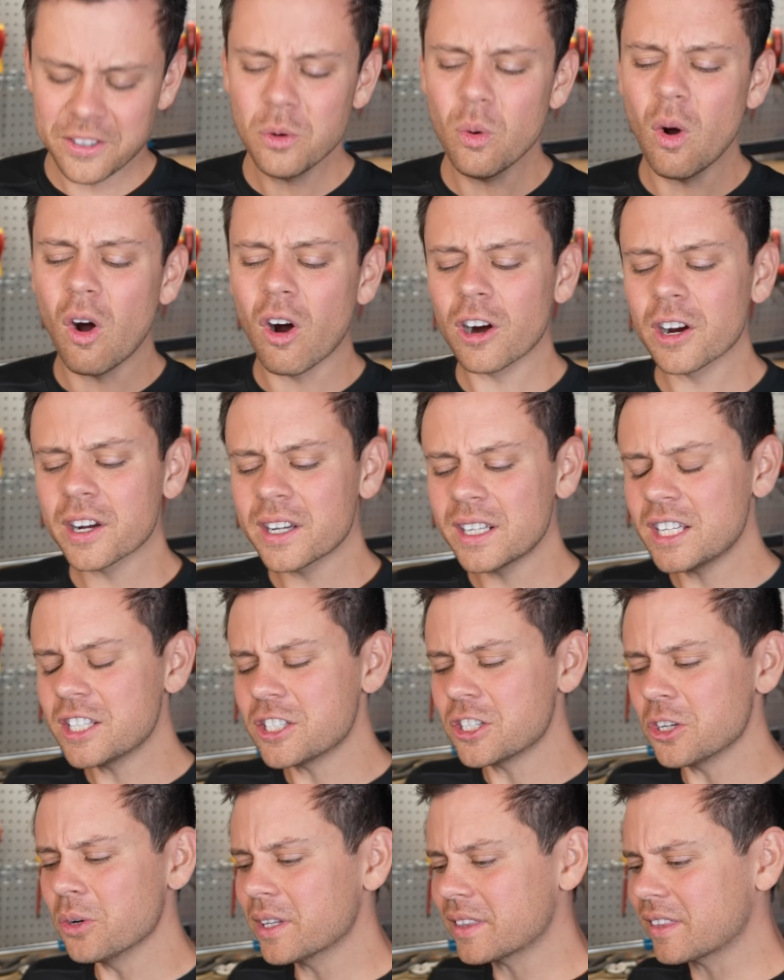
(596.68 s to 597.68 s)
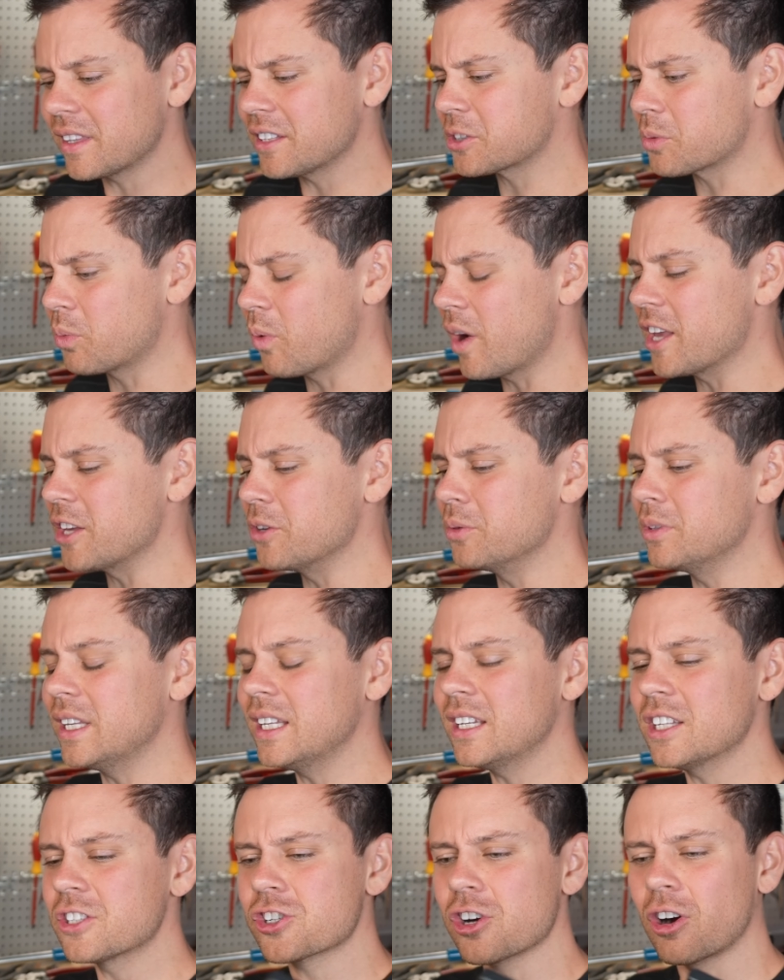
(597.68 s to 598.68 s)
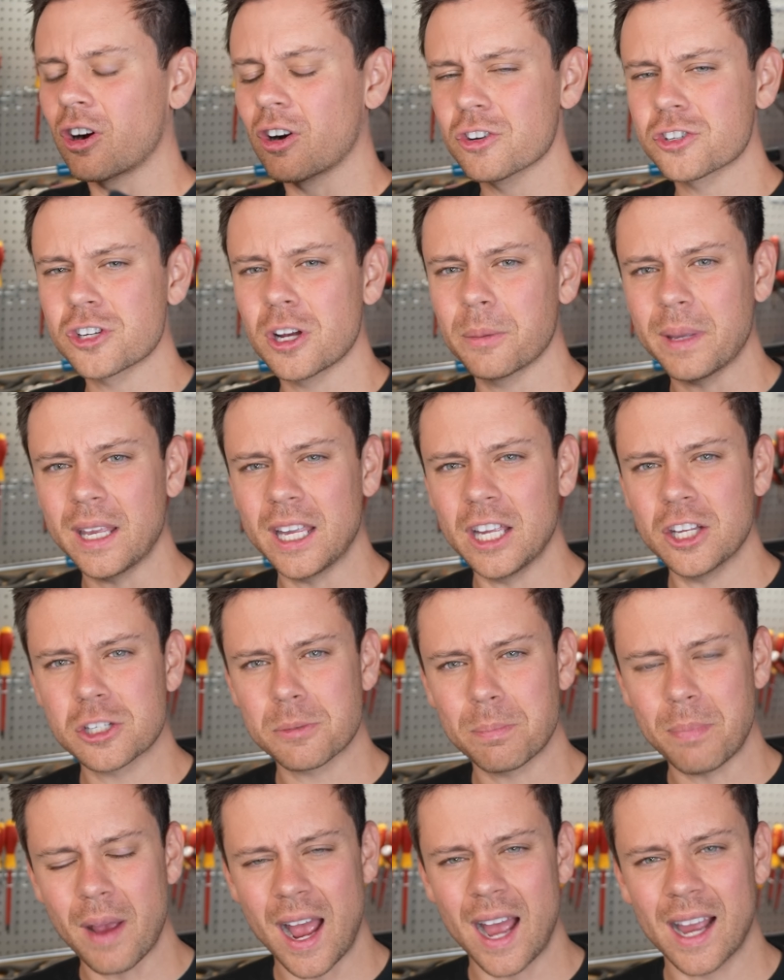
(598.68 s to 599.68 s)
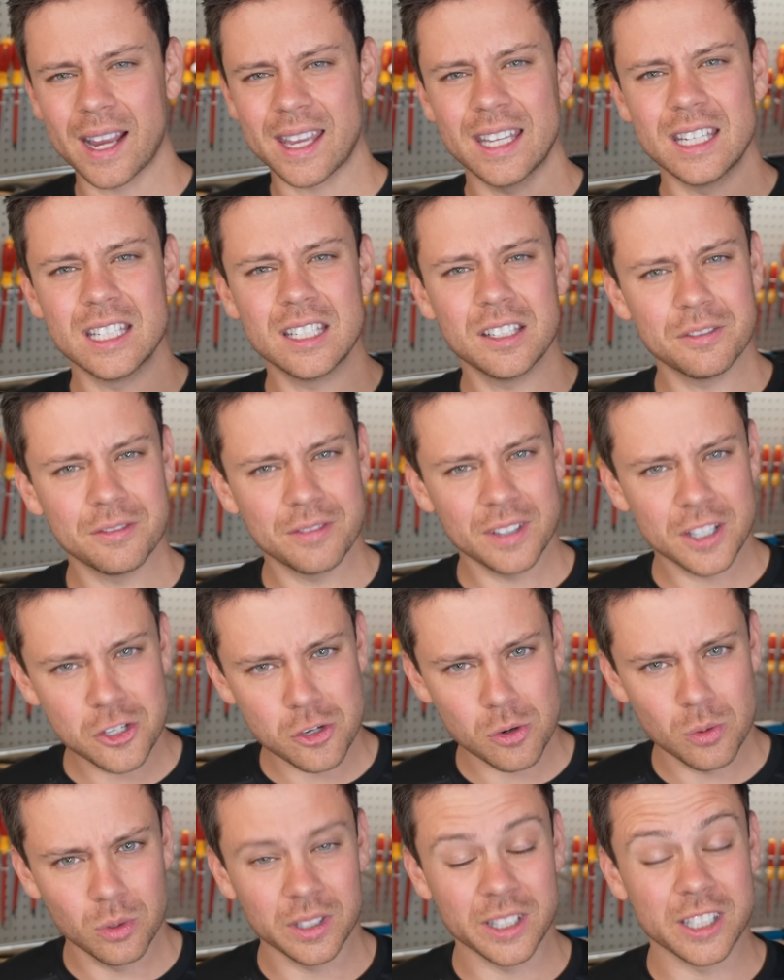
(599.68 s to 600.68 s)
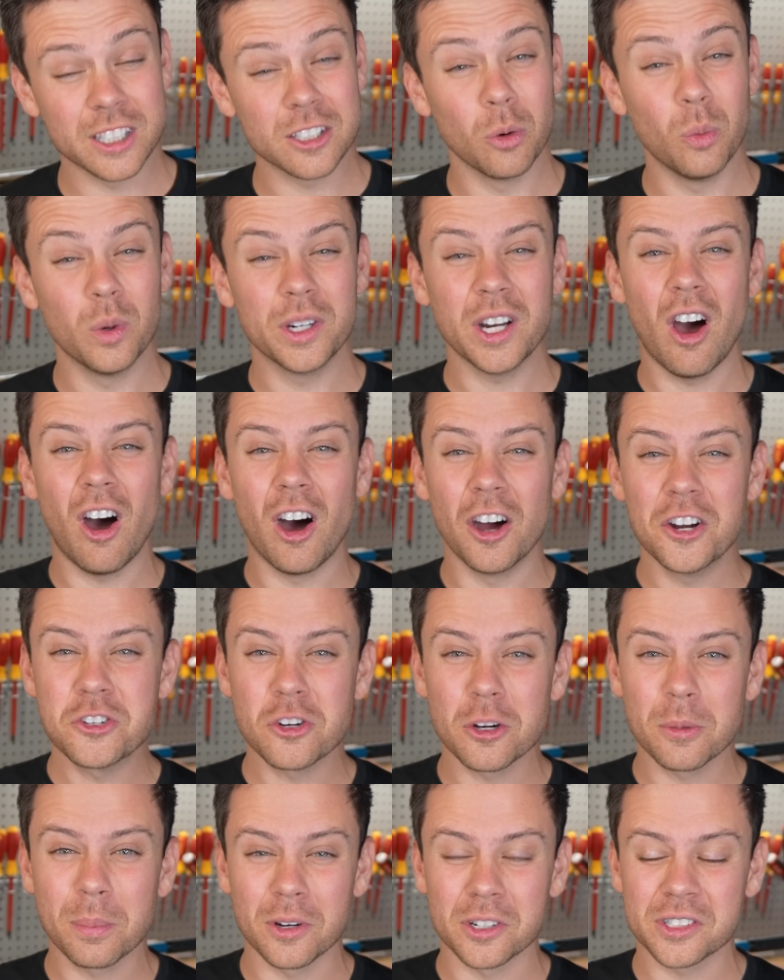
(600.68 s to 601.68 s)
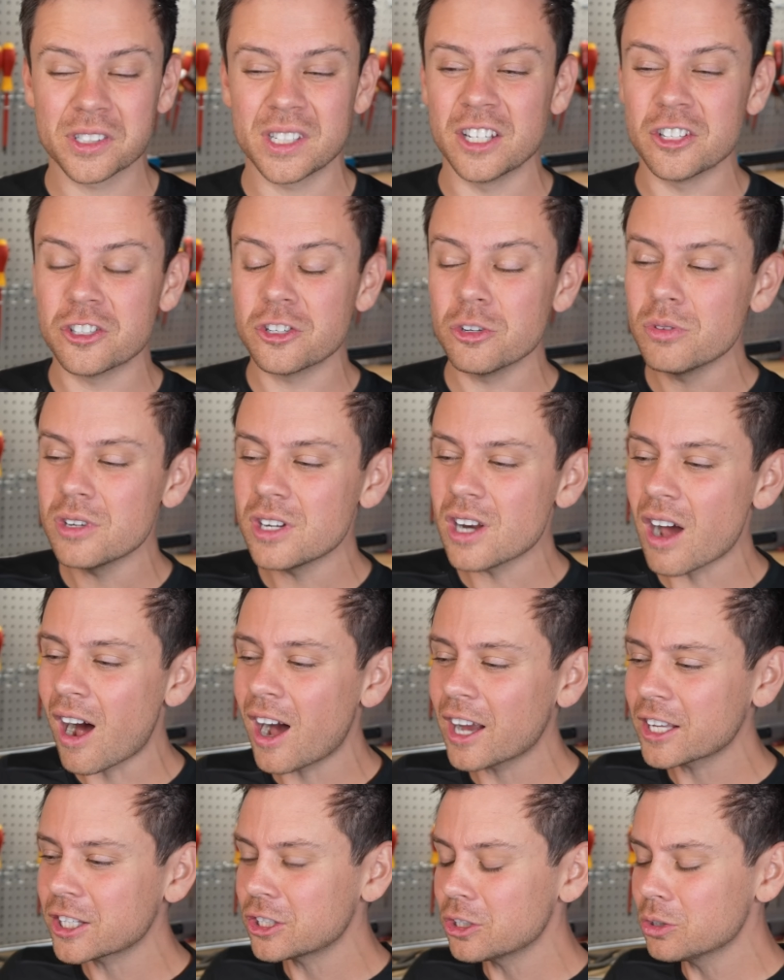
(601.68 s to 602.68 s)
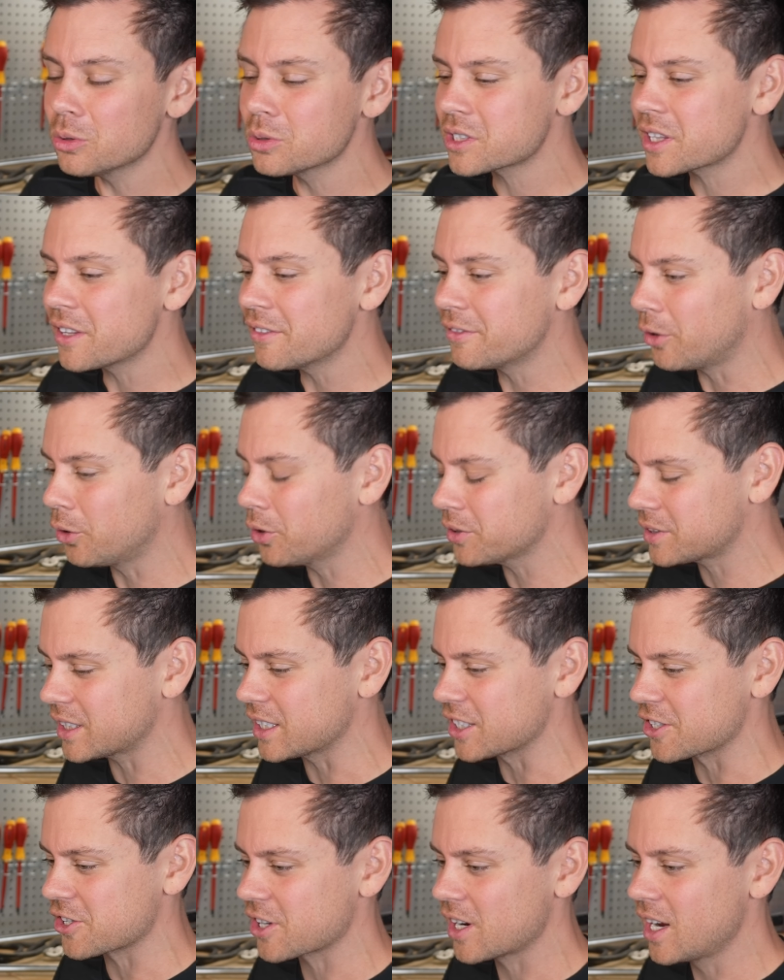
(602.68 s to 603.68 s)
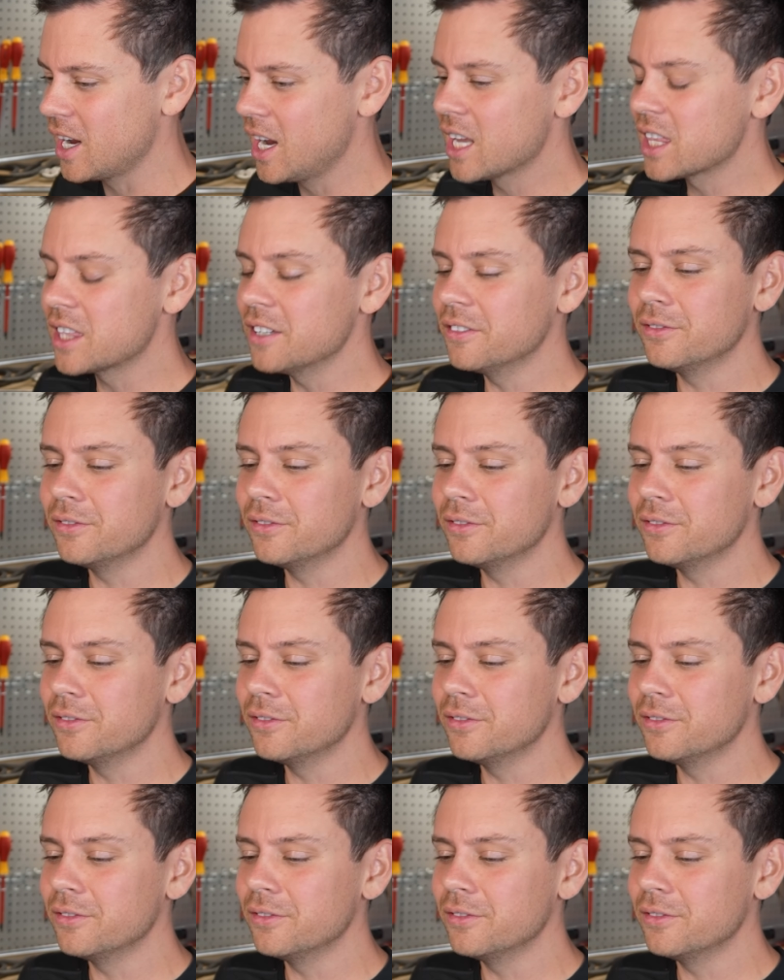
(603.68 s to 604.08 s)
you are gonna do it this way, you need to charge up each pack individually to 100%. Do not use the voltage. The